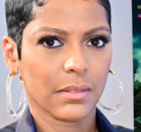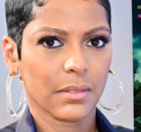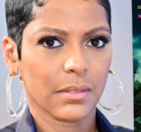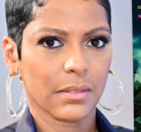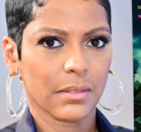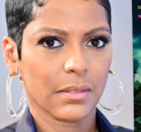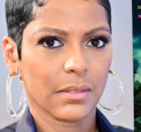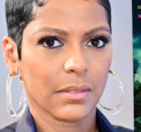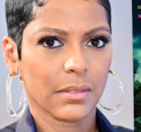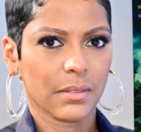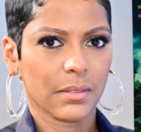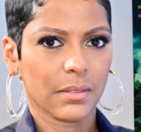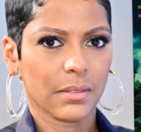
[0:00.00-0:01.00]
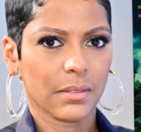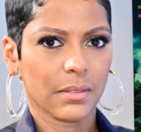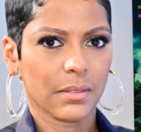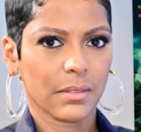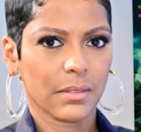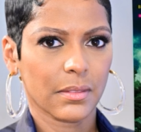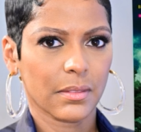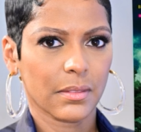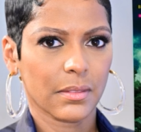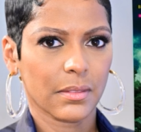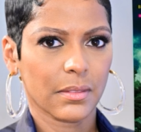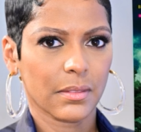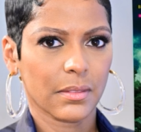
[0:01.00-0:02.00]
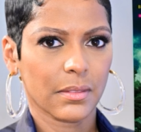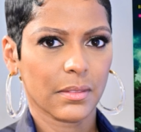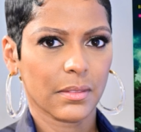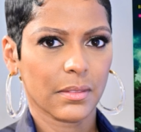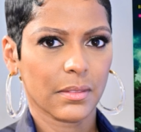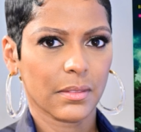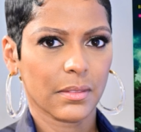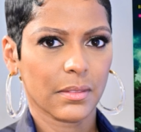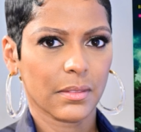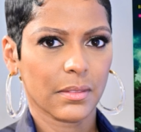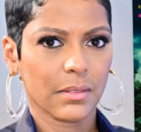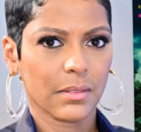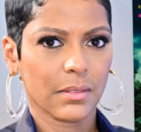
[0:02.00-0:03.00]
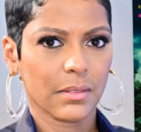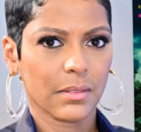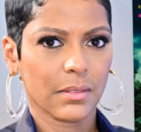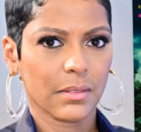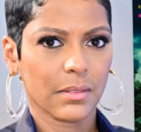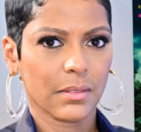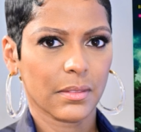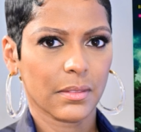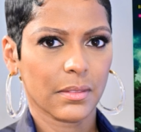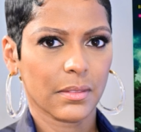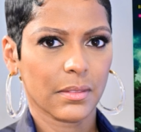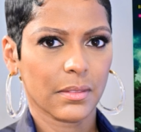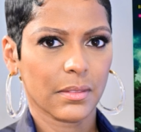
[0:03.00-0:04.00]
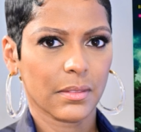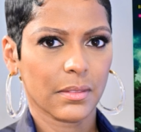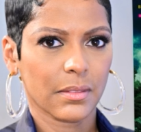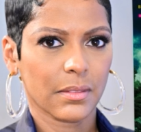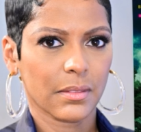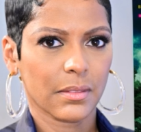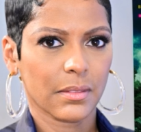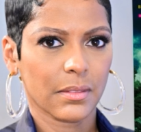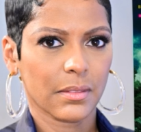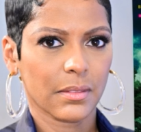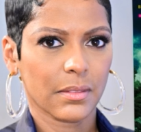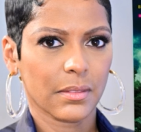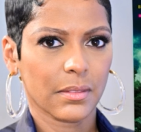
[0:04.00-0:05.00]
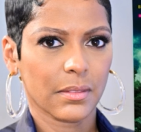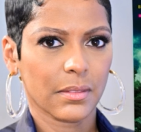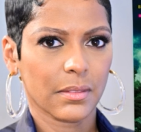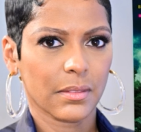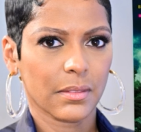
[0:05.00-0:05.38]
The face doesn't move, so there is nothing to read.